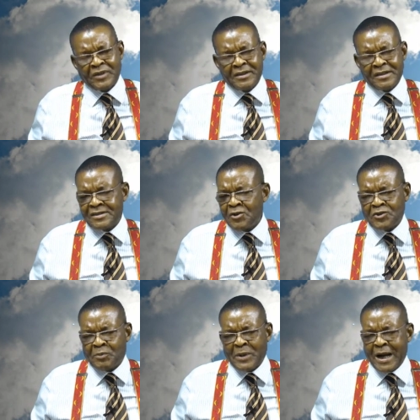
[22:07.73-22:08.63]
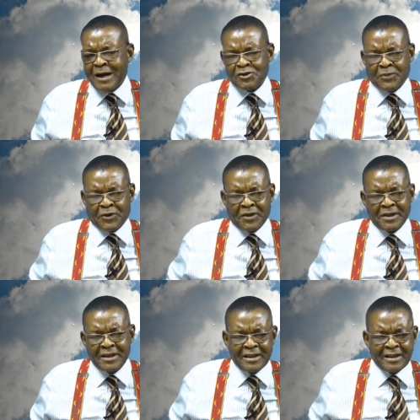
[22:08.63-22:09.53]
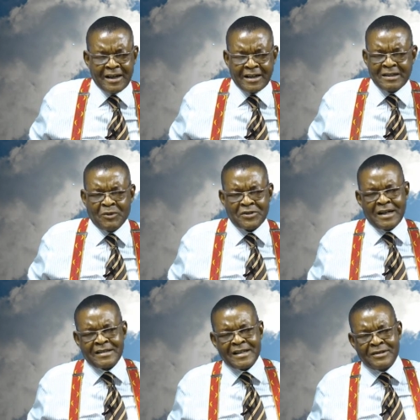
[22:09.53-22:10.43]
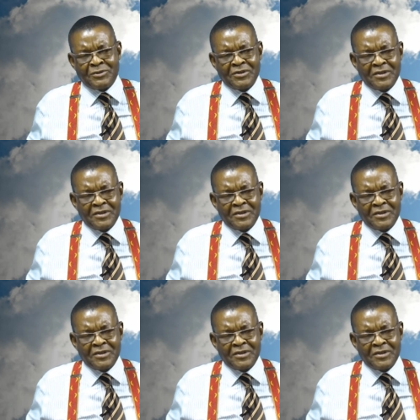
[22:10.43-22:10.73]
He's not your houseboy that he must answer you.